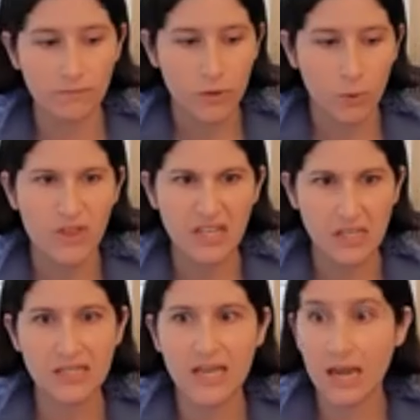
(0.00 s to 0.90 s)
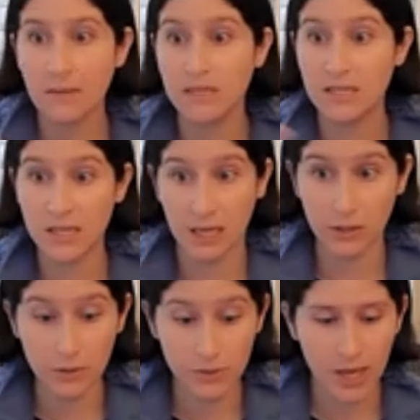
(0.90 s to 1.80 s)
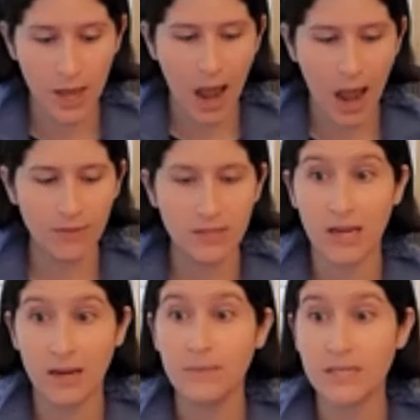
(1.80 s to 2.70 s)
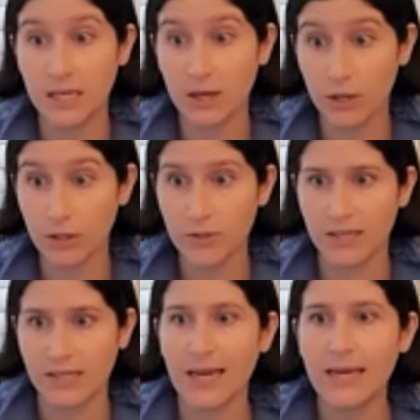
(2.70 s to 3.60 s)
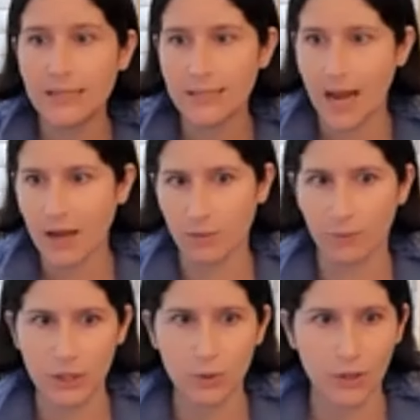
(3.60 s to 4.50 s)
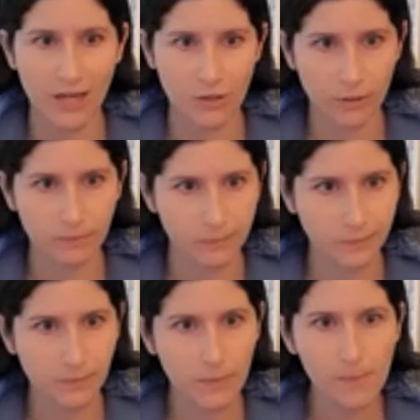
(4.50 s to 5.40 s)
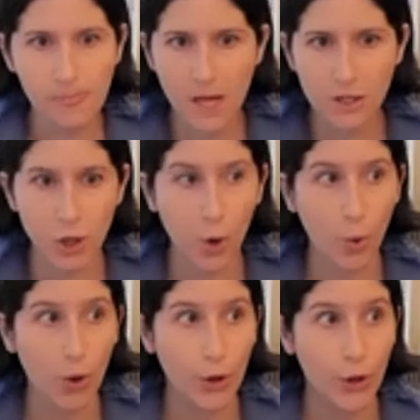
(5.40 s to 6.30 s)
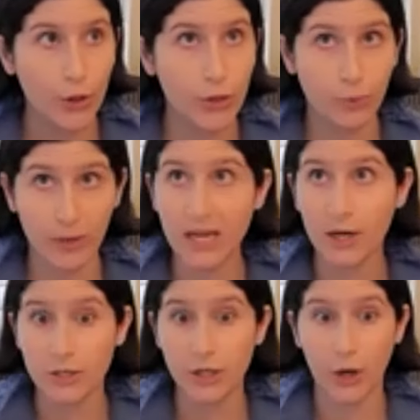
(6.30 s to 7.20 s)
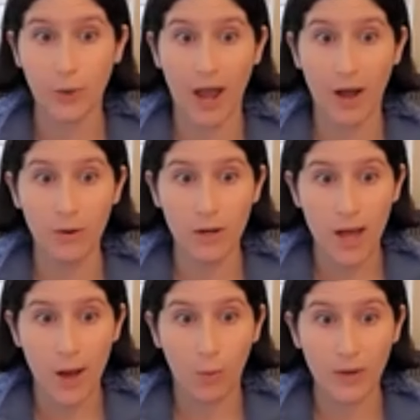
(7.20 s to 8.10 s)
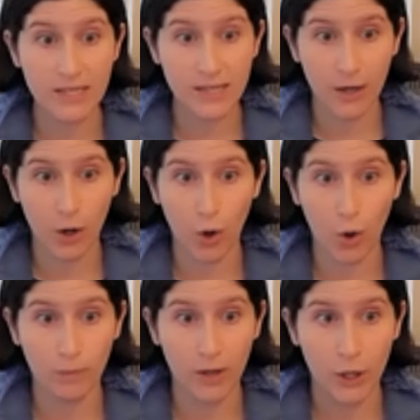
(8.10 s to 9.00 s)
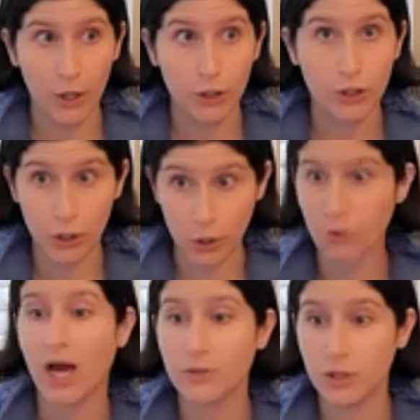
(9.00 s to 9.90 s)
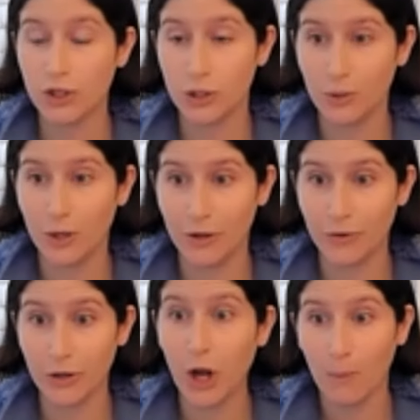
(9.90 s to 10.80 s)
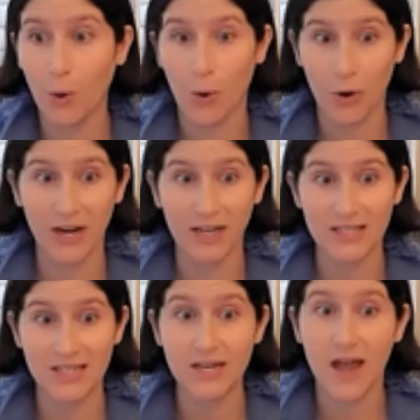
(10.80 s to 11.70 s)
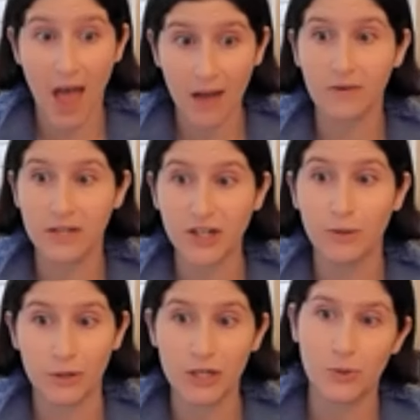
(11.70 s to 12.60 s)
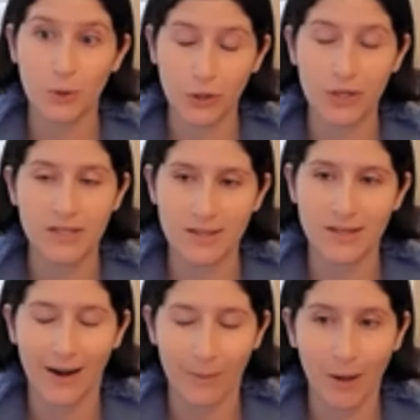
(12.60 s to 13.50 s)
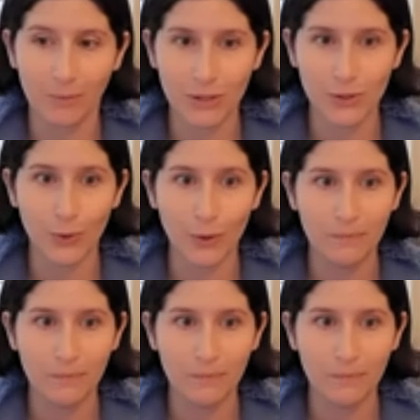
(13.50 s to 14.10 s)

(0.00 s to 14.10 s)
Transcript: with the same skills and the same materials that's inside the preschool classroom. So 3 years ago now, we sent home 2,200 Calm Corner kits to every single preschooler in Cincinnati Public School.